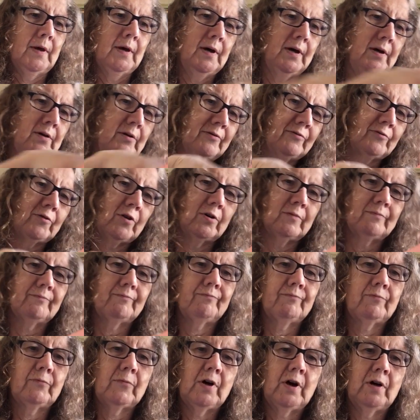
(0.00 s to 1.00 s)
And I've got,
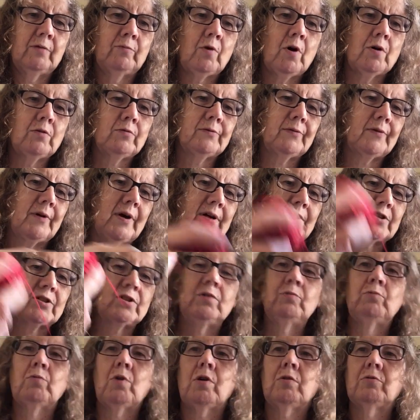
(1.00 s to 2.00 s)
I
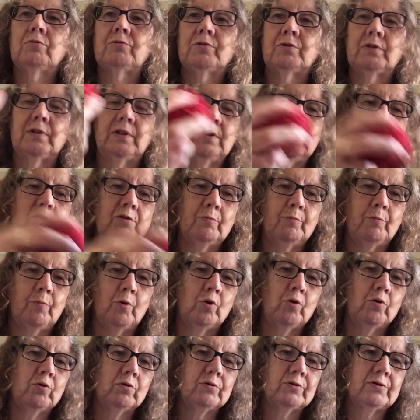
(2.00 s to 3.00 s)
actually rolled it into a
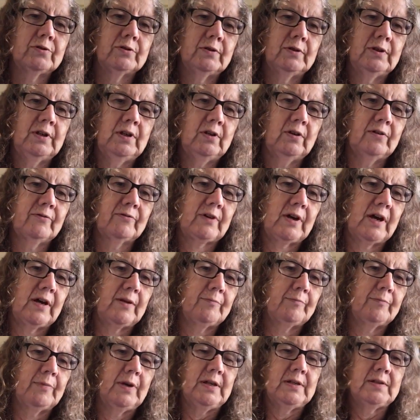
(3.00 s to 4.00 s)
ball and then I've
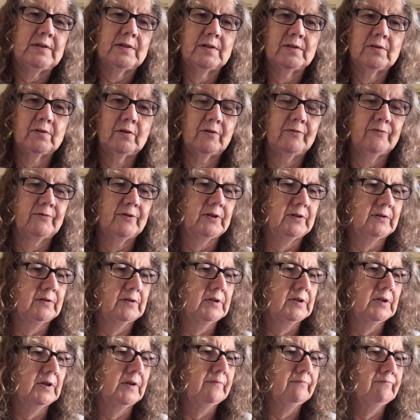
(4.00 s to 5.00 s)
cut pieces off it.
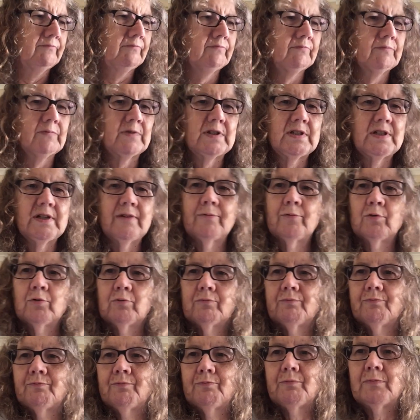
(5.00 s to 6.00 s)
So
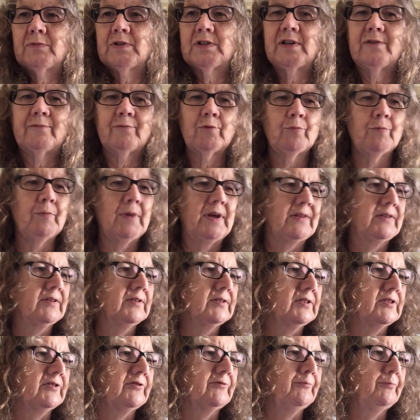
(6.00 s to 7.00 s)
several
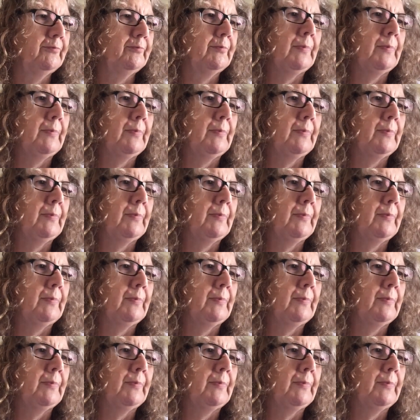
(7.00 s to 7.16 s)
methods of